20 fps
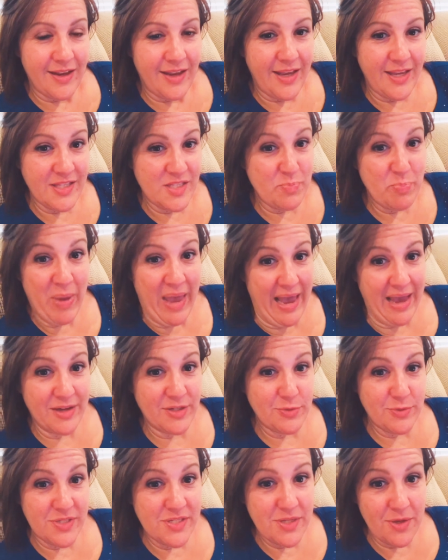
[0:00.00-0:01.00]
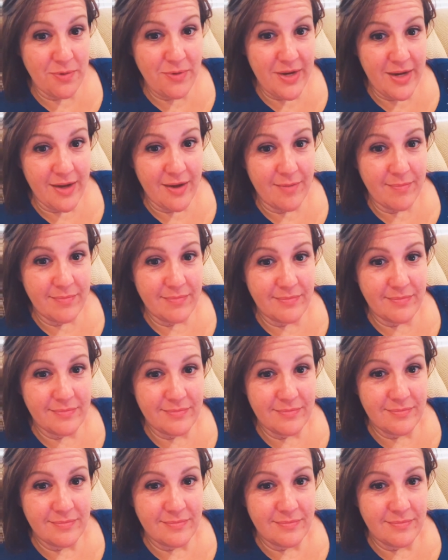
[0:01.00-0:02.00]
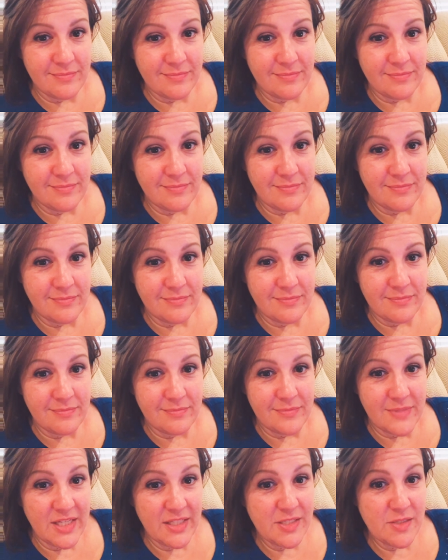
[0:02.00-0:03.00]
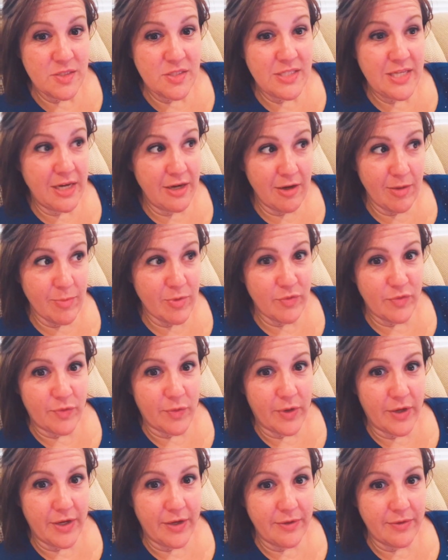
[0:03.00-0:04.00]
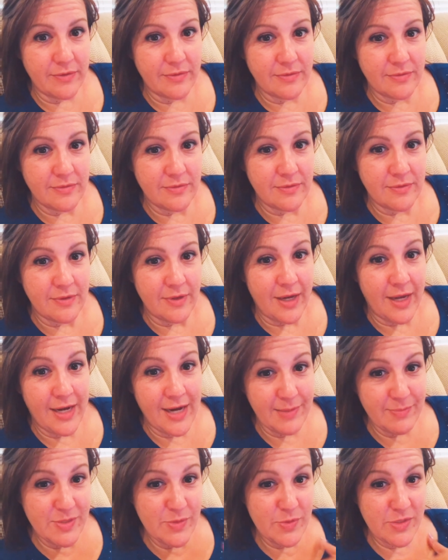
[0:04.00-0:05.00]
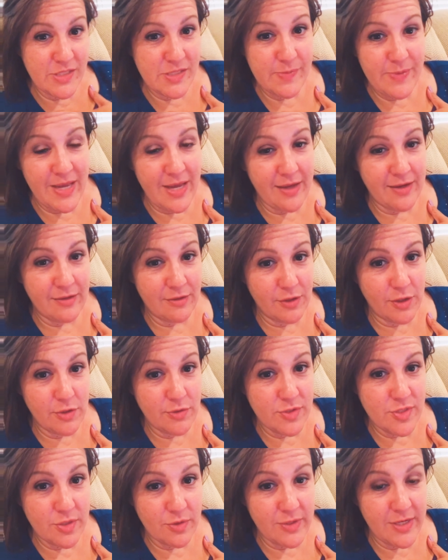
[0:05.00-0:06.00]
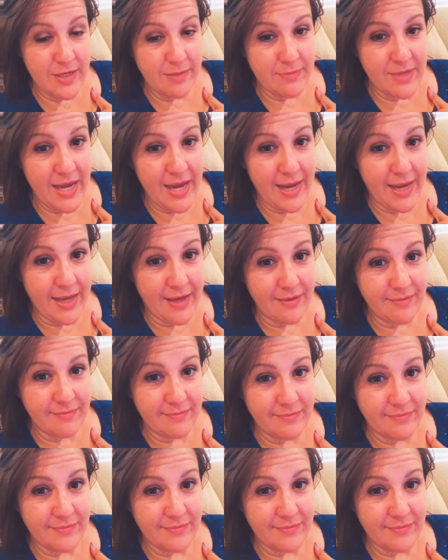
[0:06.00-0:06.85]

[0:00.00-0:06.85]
It's packed with sodium. It's terrible for you. And I'm supposed to be on a low sodium diet